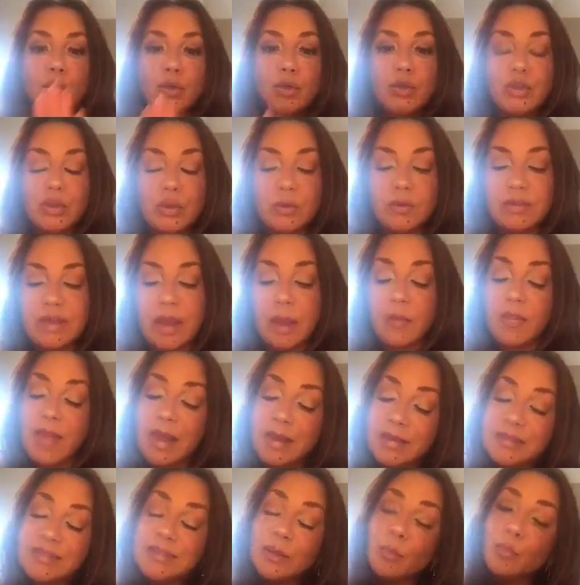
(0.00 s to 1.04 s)
today.
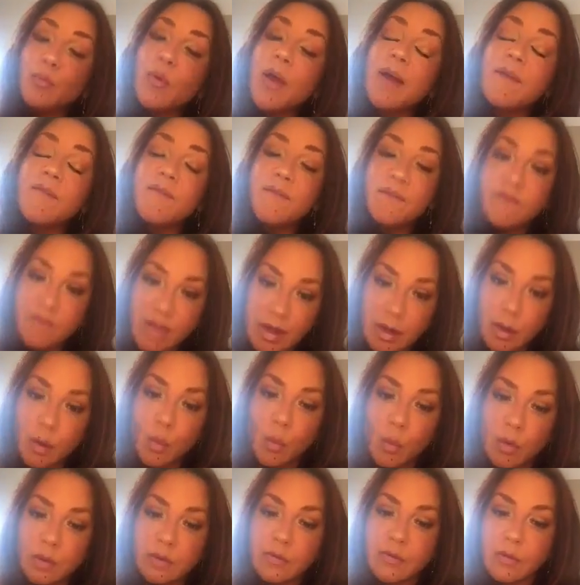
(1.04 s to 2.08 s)
That is the prophetic
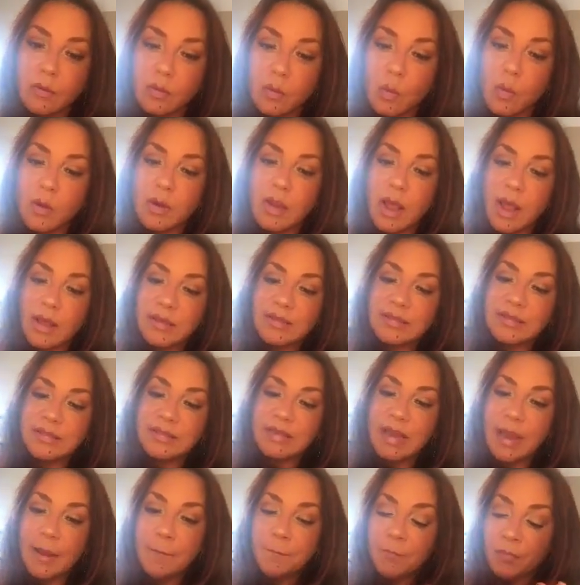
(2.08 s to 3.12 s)
word of the Lord on
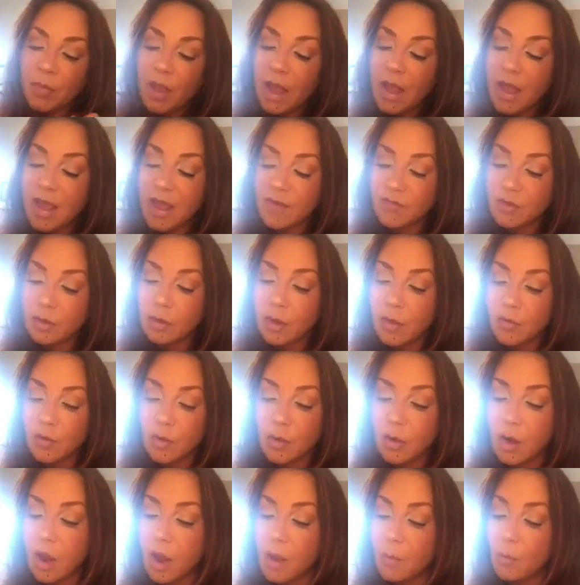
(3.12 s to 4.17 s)
today. I have
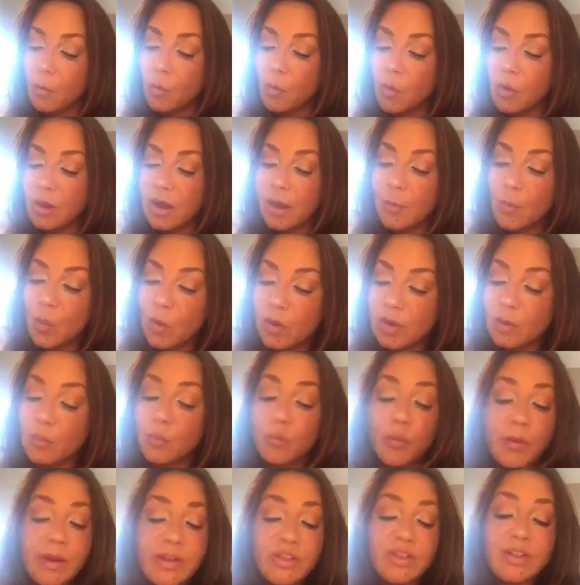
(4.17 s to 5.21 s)
another word I'm going to
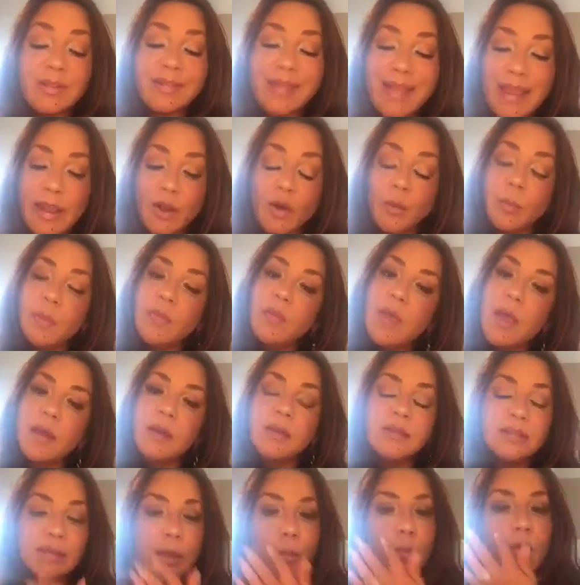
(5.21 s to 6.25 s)
preach later, but that is a